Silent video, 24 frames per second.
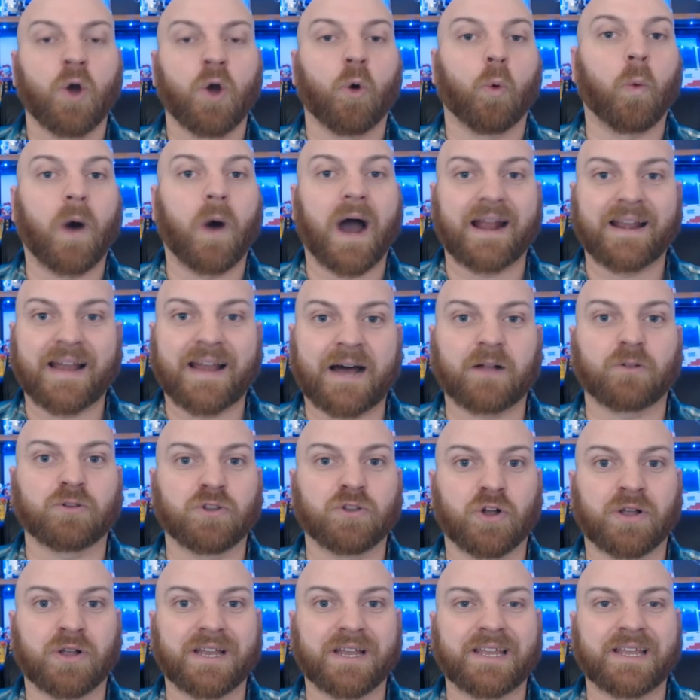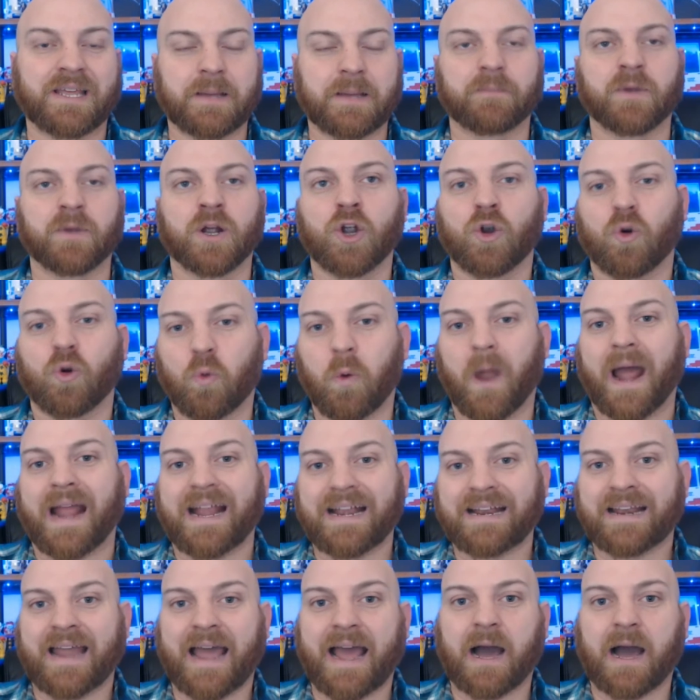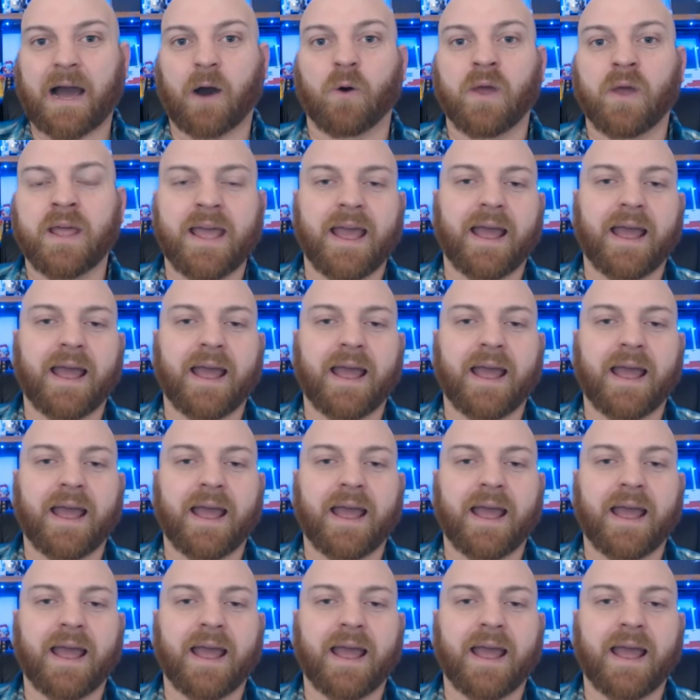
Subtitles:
Why not look at him right now?